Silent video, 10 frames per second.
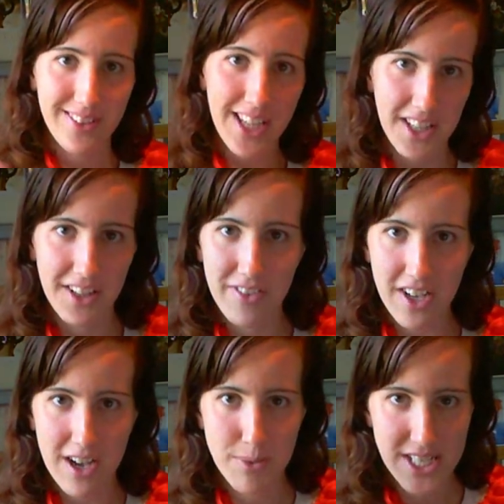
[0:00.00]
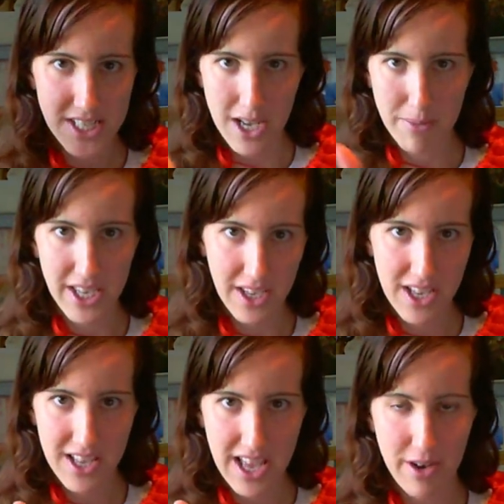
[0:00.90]
Leave a comment, tell me
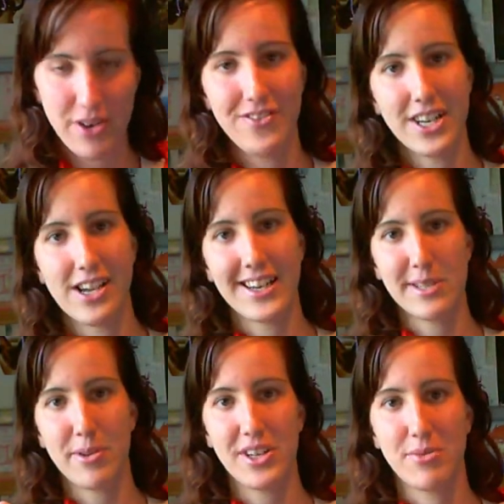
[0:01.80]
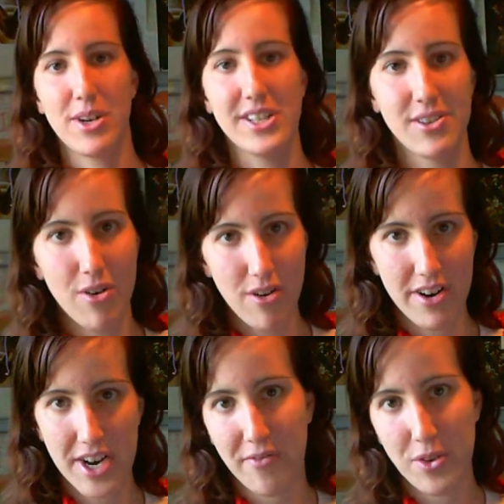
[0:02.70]
how your VidCon experience was, or
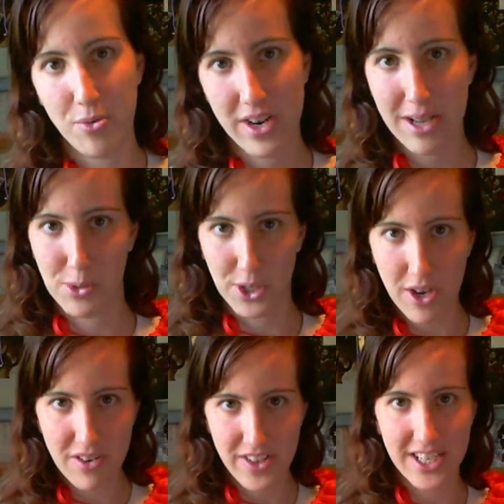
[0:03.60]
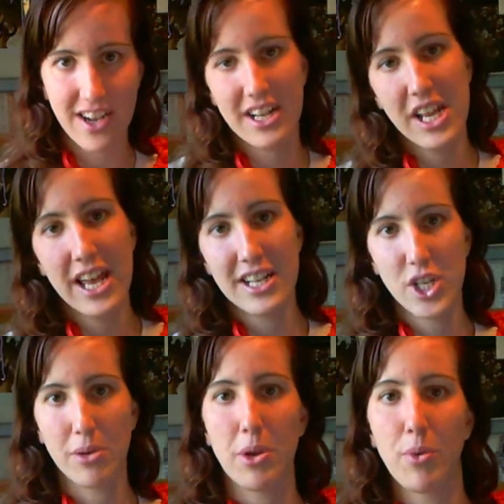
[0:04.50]
if you weren't able to go to VidCon,
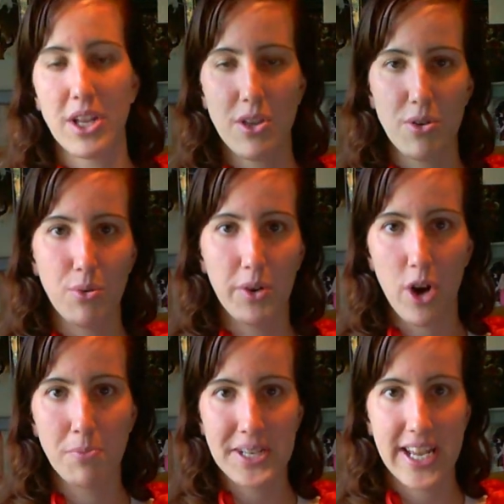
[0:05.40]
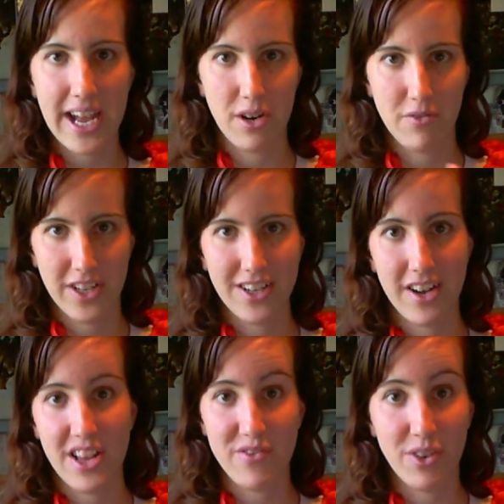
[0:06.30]
tell me what you would hope to get out of
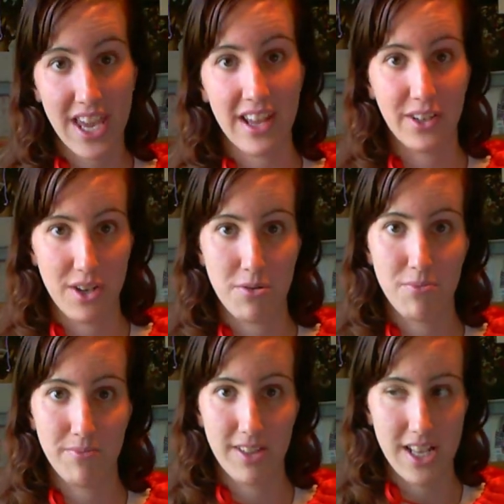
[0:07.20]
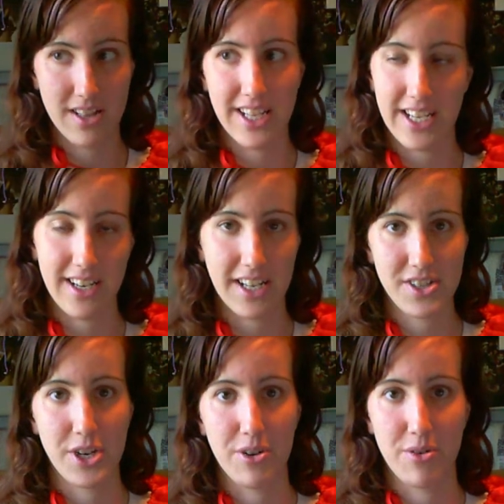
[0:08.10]
VidCon if you can go, like next
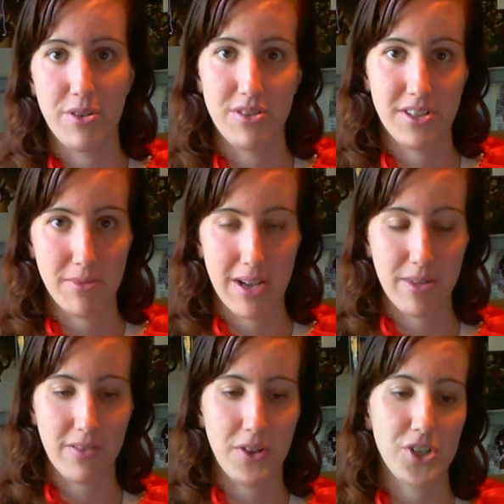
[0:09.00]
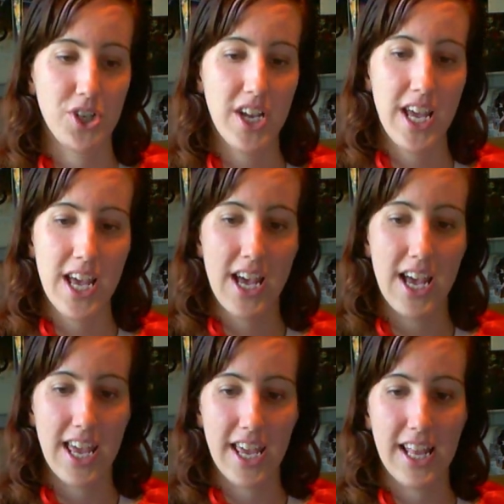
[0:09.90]
year or sometime in the future.
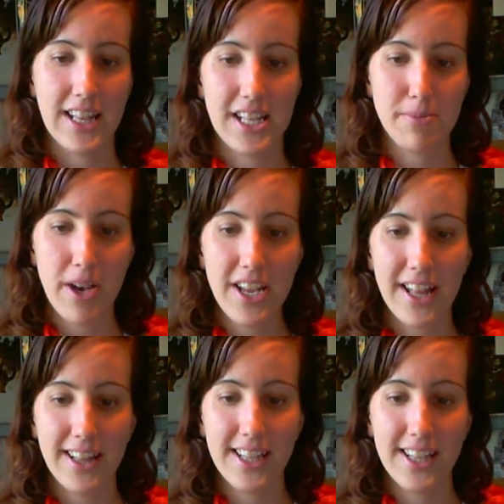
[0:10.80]
And that's about it.